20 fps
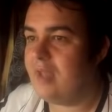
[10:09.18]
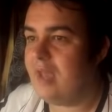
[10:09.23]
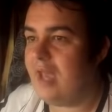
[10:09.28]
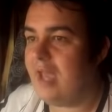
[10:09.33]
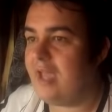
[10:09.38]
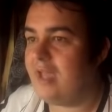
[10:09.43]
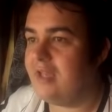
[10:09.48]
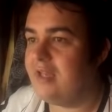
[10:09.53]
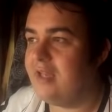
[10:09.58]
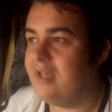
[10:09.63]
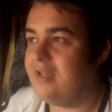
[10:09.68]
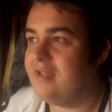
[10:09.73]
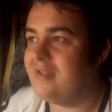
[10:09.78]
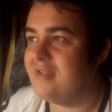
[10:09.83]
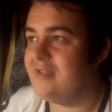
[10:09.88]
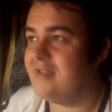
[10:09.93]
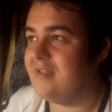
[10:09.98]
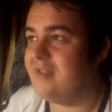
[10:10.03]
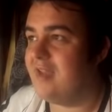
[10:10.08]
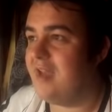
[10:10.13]
Hey, here's
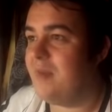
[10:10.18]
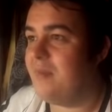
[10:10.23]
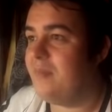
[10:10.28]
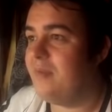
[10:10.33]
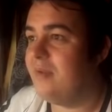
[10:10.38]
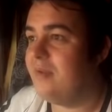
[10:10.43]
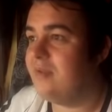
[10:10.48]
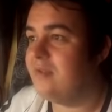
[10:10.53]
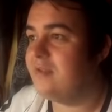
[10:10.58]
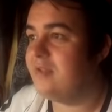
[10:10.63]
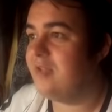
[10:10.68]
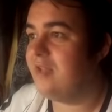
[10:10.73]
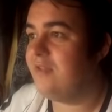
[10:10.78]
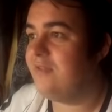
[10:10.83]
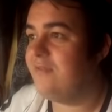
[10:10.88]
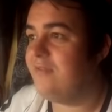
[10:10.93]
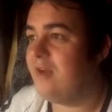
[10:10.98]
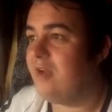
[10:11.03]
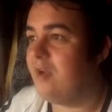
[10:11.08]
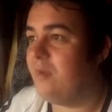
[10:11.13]
a tip. Stay
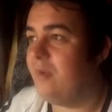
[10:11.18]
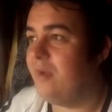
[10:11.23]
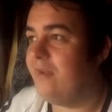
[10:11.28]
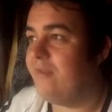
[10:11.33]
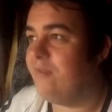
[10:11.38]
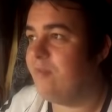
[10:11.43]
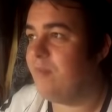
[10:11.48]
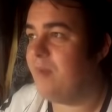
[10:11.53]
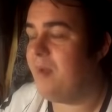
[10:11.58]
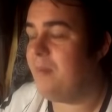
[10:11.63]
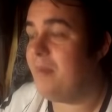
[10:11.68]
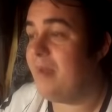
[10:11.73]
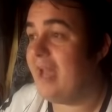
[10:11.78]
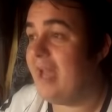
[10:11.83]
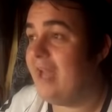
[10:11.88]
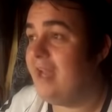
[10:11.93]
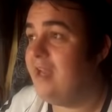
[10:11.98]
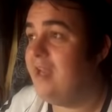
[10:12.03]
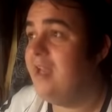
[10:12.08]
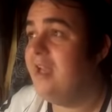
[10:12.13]
the fuck away from my
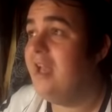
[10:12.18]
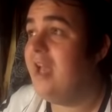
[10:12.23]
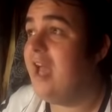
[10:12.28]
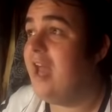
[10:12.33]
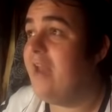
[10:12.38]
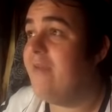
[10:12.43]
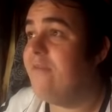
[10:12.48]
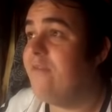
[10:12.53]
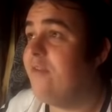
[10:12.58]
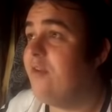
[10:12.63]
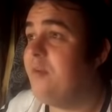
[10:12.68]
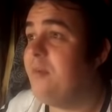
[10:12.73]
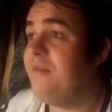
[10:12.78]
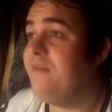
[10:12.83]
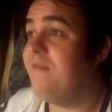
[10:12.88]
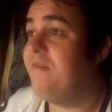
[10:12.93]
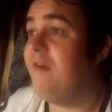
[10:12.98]
man, and everything will be